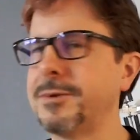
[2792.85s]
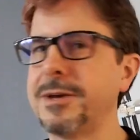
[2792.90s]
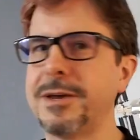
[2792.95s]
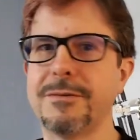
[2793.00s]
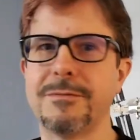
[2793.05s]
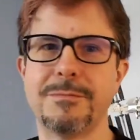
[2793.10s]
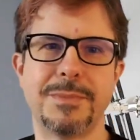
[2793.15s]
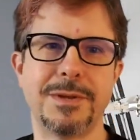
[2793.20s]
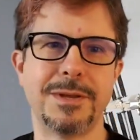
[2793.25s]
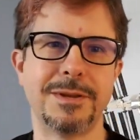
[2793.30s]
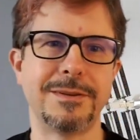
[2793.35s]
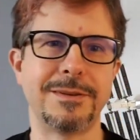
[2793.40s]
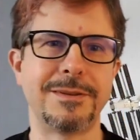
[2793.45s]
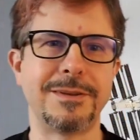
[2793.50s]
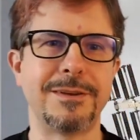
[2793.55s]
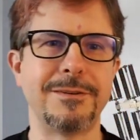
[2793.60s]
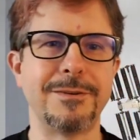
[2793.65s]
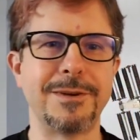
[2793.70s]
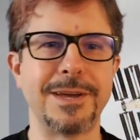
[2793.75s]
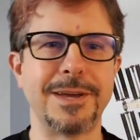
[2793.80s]
We haven't been
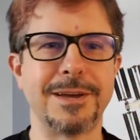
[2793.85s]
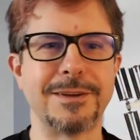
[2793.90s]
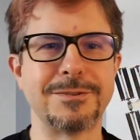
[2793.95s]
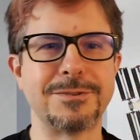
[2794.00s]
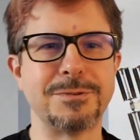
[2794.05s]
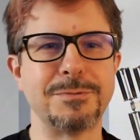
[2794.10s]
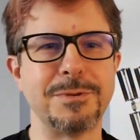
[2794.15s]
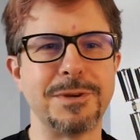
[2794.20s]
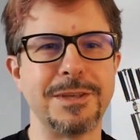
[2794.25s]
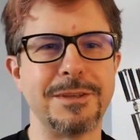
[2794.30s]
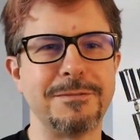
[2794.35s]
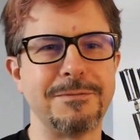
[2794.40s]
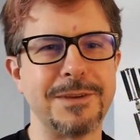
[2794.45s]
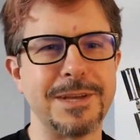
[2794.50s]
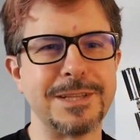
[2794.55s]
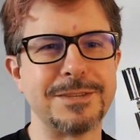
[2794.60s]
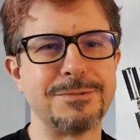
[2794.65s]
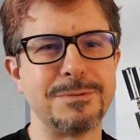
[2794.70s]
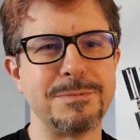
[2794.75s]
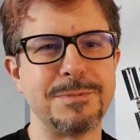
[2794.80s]
going out to real
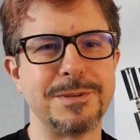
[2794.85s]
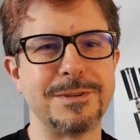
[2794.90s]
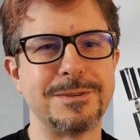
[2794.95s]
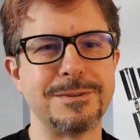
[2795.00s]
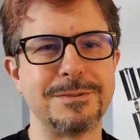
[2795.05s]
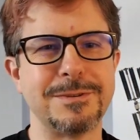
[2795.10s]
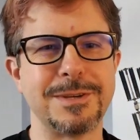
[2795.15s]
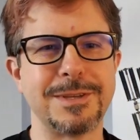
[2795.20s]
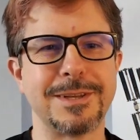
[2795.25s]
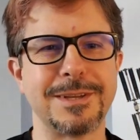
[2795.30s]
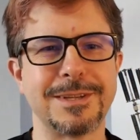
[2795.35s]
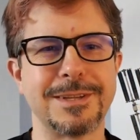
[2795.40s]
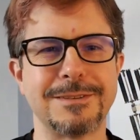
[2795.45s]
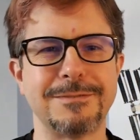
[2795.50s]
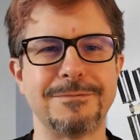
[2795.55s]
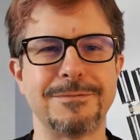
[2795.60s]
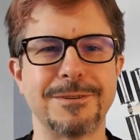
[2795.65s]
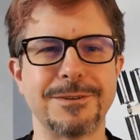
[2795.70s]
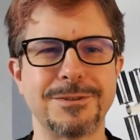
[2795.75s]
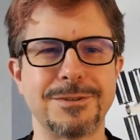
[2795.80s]
events. We've been doing lots
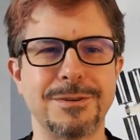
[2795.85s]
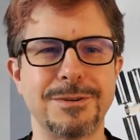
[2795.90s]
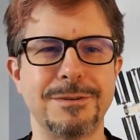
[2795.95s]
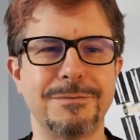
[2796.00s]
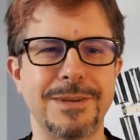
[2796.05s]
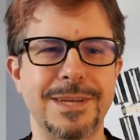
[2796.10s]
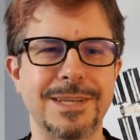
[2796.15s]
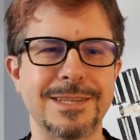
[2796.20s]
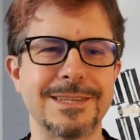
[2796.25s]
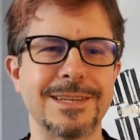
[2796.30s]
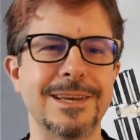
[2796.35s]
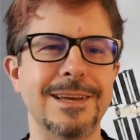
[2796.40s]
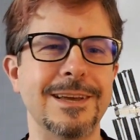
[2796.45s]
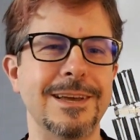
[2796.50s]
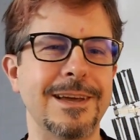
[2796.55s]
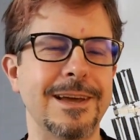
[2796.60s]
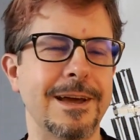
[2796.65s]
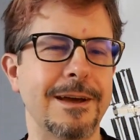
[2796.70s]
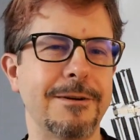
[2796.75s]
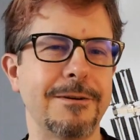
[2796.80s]
of virtual events.
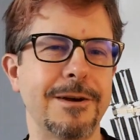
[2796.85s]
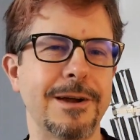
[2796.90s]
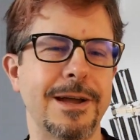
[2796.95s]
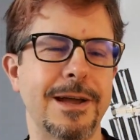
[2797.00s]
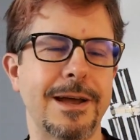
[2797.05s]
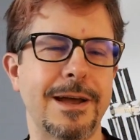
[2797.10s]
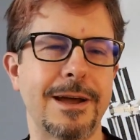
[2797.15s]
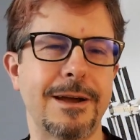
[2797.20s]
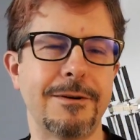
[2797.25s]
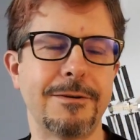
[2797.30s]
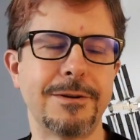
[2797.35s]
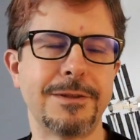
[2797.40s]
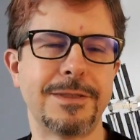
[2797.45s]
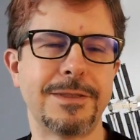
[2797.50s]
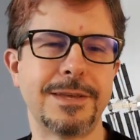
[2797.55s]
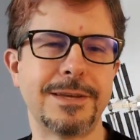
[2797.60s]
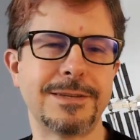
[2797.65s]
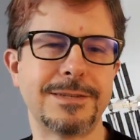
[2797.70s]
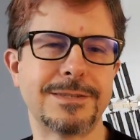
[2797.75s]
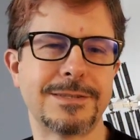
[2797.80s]
How are
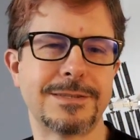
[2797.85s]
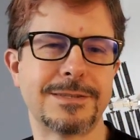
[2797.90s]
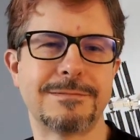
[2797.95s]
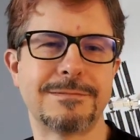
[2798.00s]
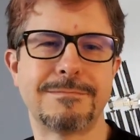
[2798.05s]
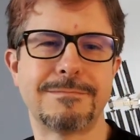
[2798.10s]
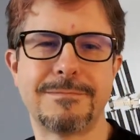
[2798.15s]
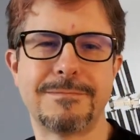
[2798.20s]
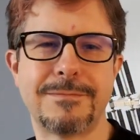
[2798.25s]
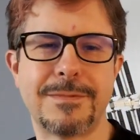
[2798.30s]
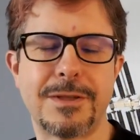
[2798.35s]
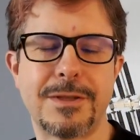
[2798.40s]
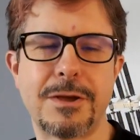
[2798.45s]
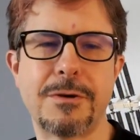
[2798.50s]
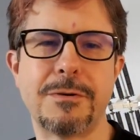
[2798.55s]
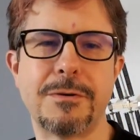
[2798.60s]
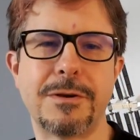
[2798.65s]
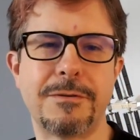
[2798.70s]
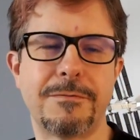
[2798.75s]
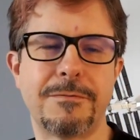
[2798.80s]
things
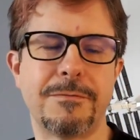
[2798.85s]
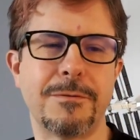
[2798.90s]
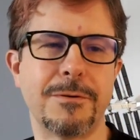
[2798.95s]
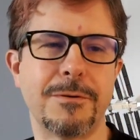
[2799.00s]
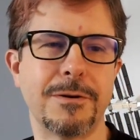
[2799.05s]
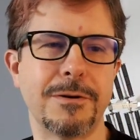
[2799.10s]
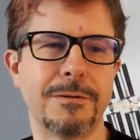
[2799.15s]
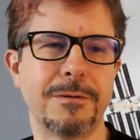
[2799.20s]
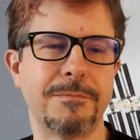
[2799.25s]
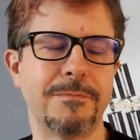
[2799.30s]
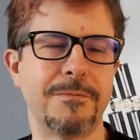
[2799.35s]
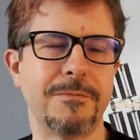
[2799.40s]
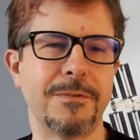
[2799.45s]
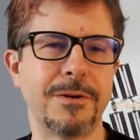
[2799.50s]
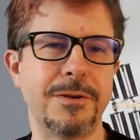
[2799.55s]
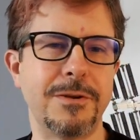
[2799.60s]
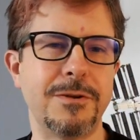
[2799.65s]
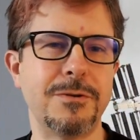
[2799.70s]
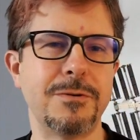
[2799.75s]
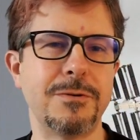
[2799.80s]
going for
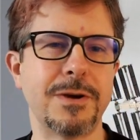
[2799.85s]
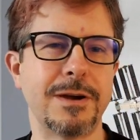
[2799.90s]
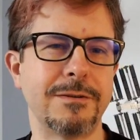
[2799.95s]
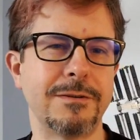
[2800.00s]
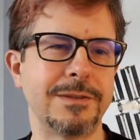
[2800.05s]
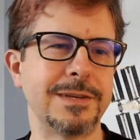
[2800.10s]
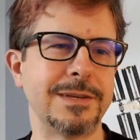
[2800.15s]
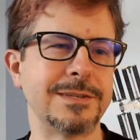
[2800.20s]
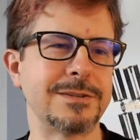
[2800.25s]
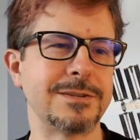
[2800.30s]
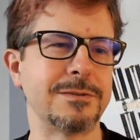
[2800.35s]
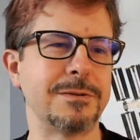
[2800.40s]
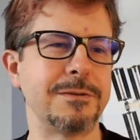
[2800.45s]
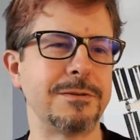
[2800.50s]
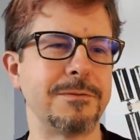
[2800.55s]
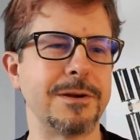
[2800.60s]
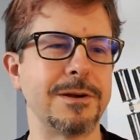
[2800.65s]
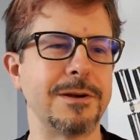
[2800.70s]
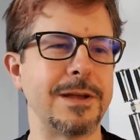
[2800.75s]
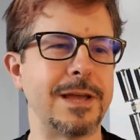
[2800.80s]
you? How are things going
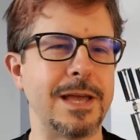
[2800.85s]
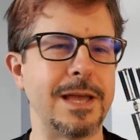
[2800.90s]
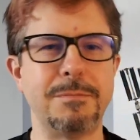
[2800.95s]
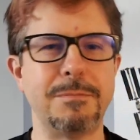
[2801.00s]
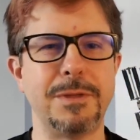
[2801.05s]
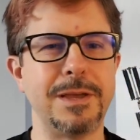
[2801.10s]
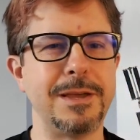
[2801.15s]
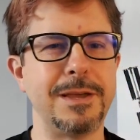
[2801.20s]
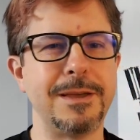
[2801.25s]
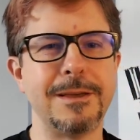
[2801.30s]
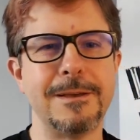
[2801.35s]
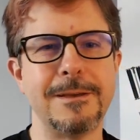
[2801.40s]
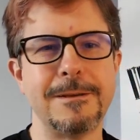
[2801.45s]
for Ably?